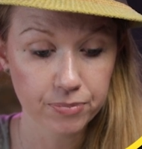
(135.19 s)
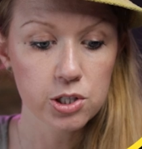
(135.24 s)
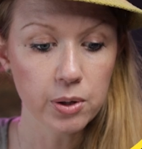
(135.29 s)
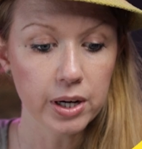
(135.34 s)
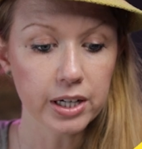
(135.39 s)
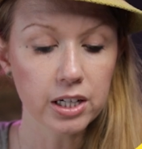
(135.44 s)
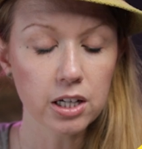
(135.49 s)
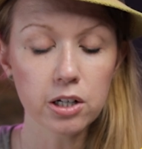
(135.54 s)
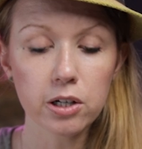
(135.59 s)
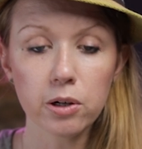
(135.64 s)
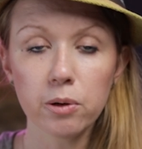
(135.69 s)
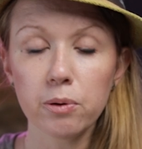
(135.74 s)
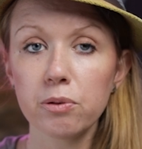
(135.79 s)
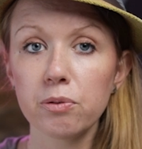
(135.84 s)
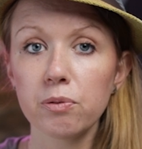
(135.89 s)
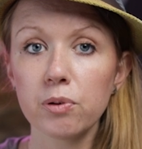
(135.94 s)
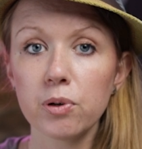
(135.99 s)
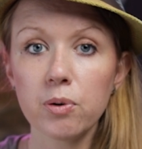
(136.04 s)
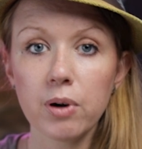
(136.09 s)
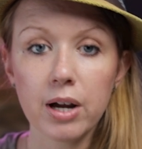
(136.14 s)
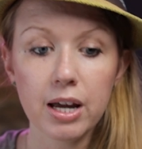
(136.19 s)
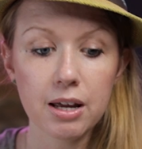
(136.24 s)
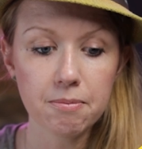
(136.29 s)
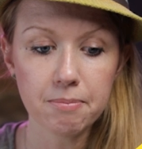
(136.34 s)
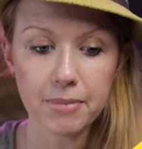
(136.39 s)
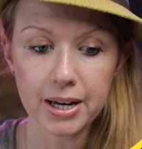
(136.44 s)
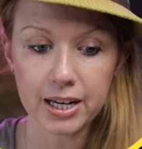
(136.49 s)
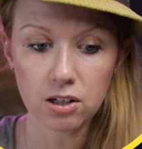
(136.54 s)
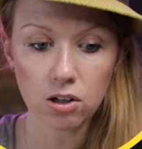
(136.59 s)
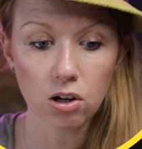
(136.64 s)
So I can go through
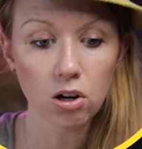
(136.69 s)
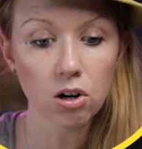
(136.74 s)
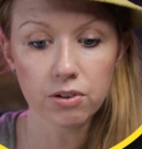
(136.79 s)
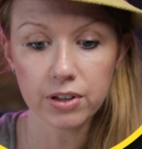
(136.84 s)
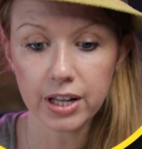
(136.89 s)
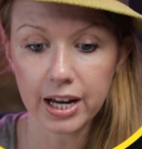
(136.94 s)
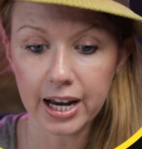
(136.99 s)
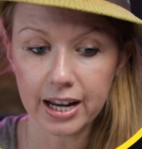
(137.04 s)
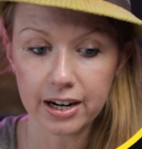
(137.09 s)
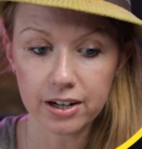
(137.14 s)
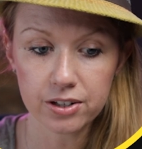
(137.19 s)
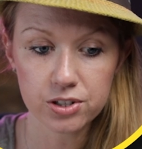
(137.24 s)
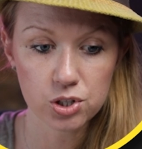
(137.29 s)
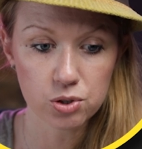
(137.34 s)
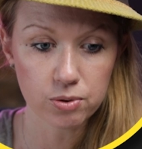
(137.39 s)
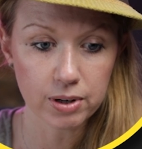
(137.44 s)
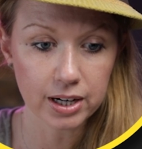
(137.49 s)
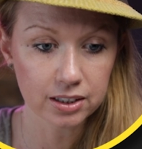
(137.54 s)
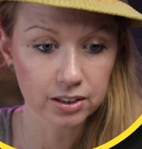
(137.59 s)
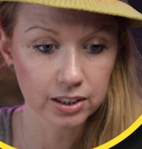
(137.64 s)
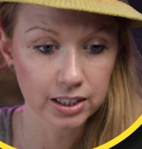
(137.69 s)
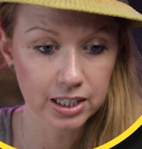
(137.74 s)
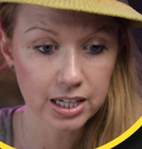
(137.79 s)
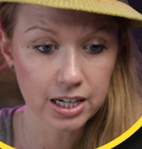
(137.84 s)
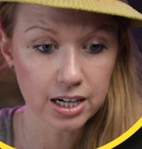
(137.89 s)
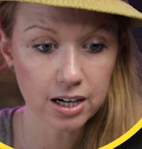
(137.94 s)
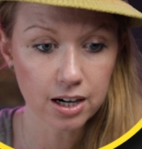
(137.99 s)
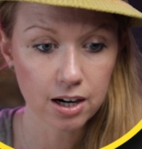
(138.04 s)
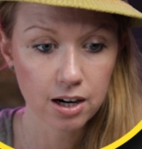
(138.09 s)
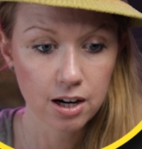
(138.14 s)
and make all the edits directly
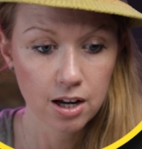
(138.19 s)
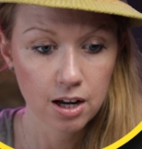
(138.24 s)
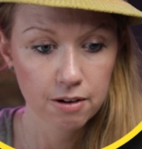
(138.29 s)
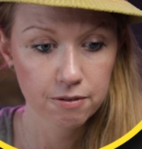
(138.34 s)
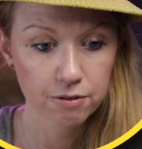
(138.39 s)
here.